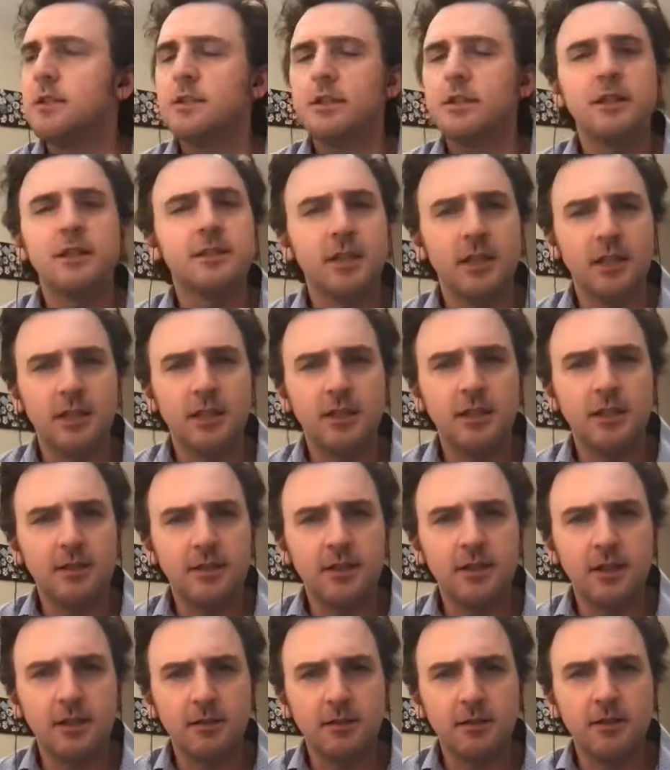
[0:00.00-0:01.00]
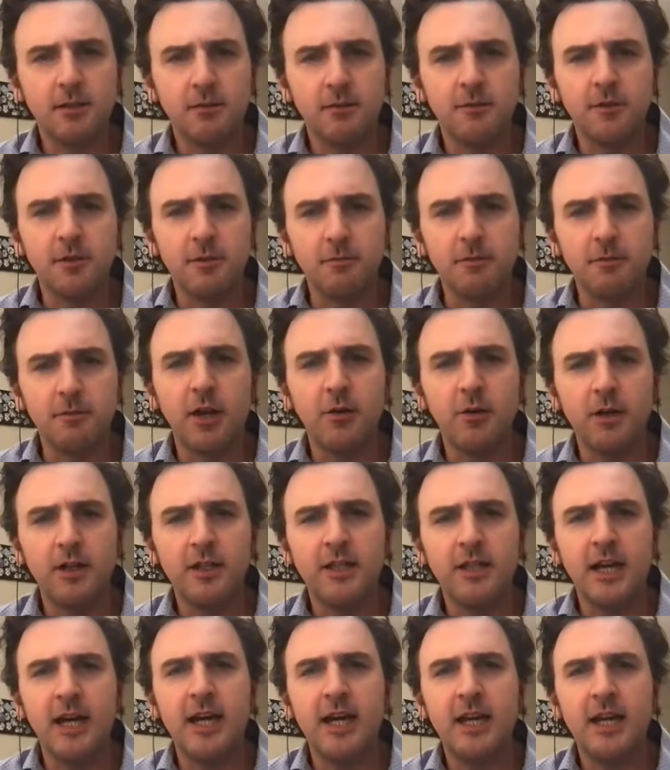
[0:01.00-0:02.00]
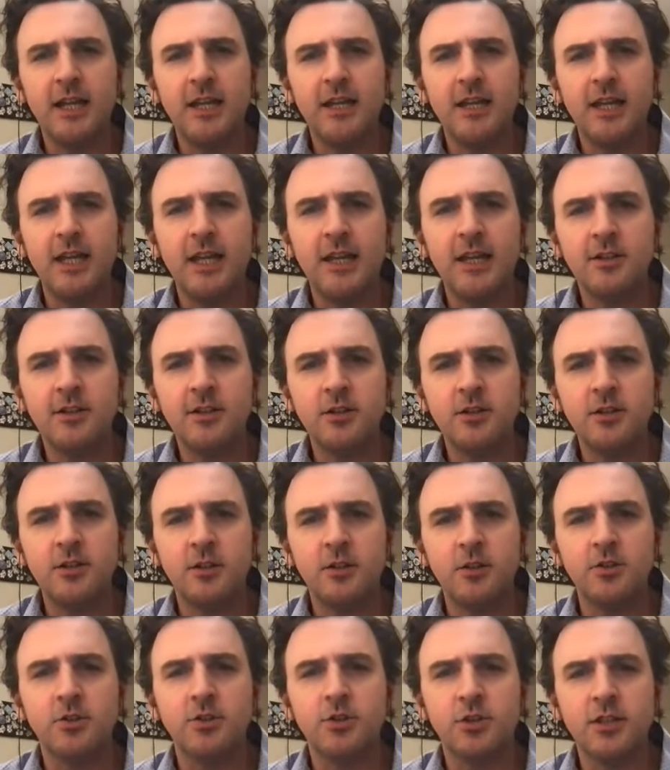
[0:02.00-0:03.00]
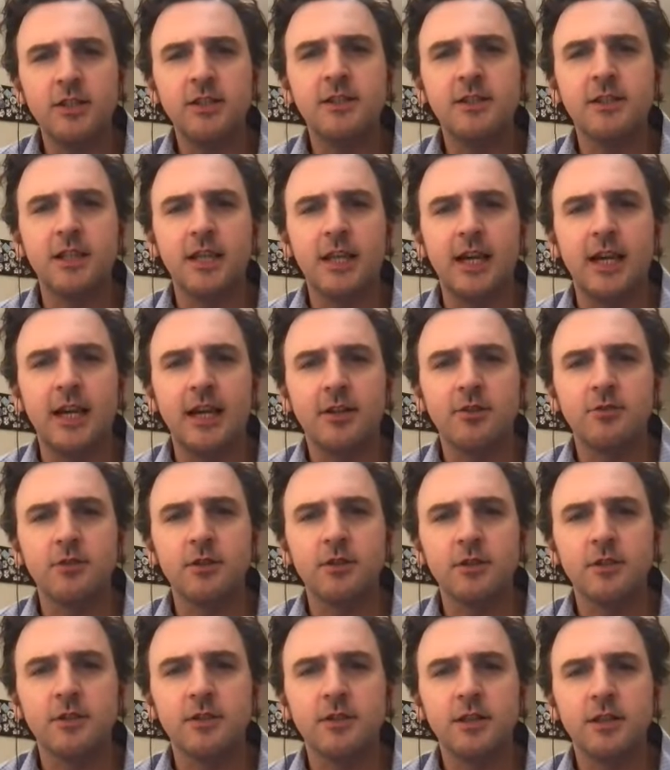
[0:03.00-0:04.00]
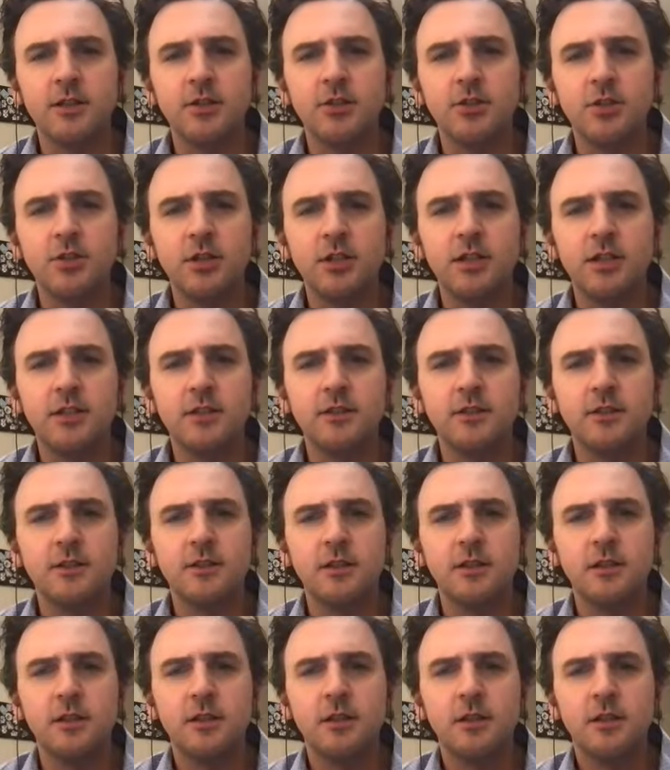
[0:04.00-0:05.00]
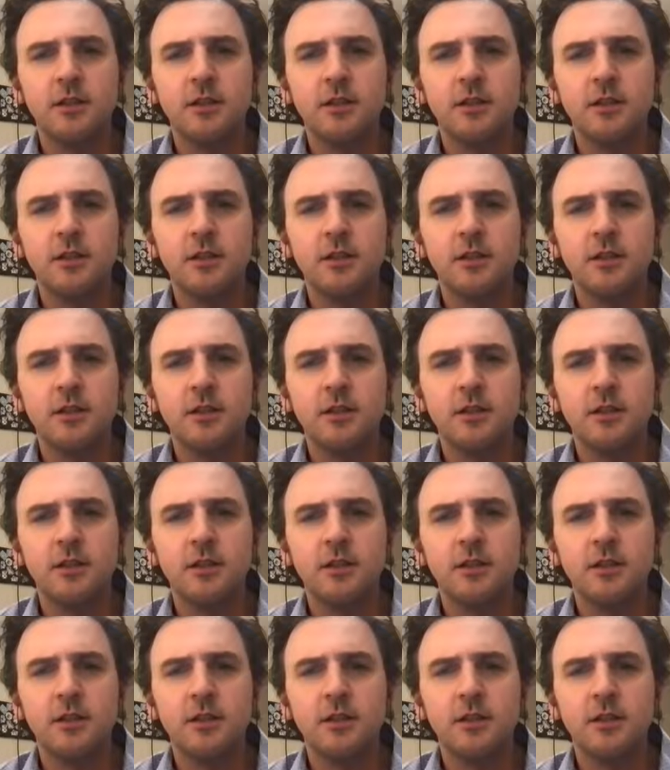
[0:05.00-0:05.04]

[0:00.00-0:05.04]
is is the is the, the the married guy an actor or she's the actress and she's, she's the